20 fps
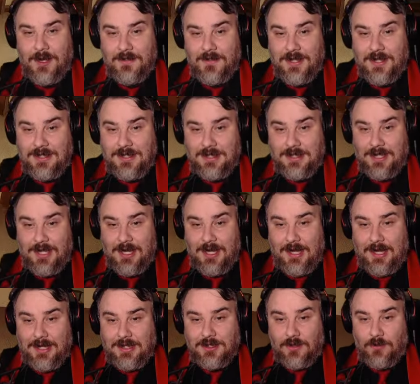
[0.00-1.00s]
This is a
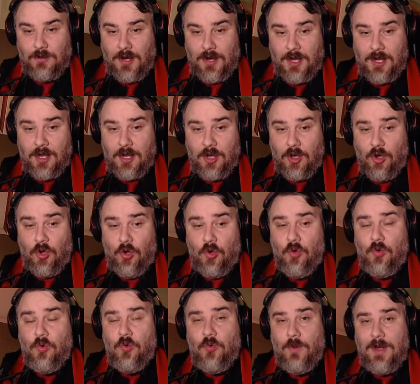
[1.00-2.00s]
laser wire.
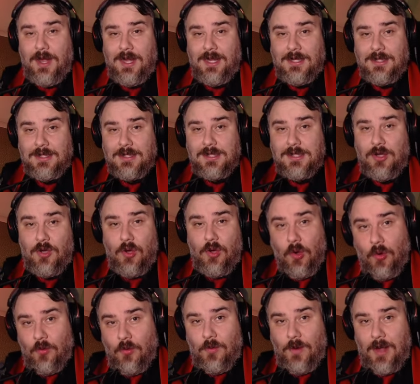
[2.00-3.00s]

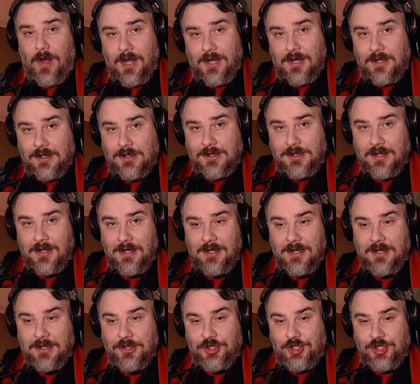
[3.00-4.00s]
Always
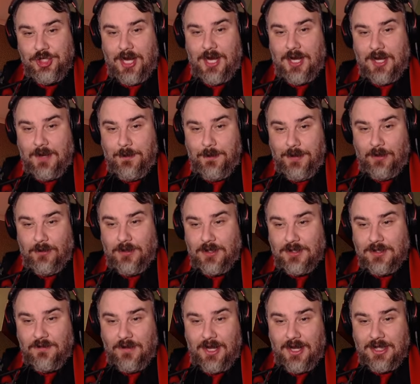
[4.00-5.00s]
check
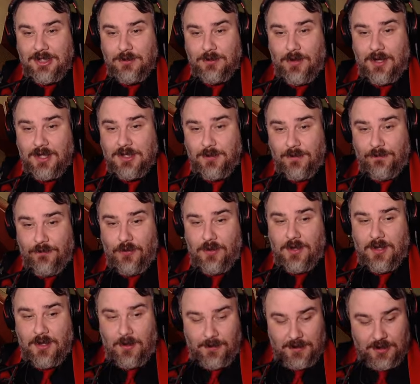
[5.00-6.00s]
buildings for laser wires before
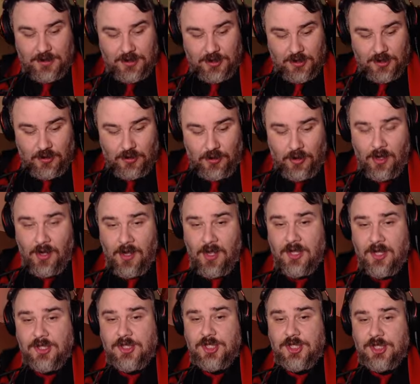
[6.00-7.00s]
you come into the door.
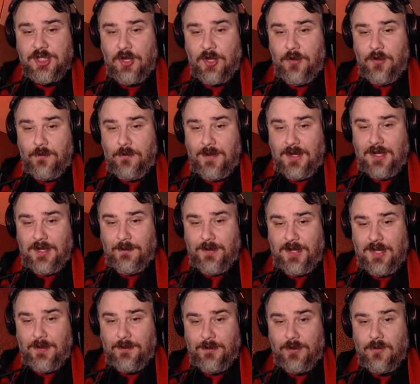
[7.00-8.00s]
So many
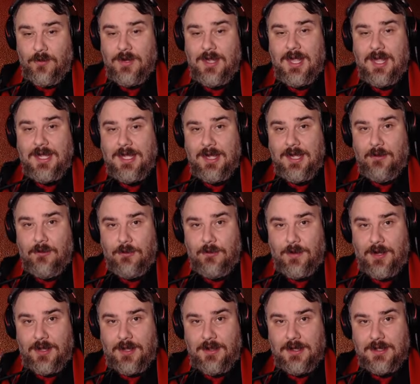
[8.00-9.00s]
people get killed
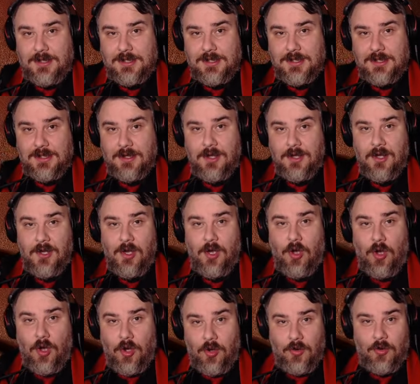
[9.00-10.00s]
by this
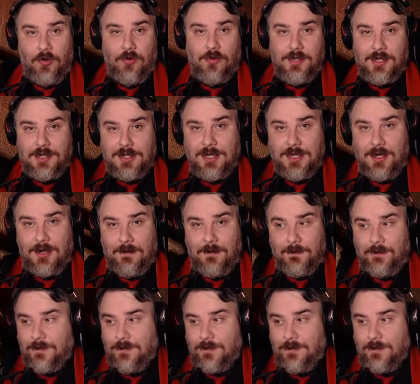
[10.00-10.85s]
all the time.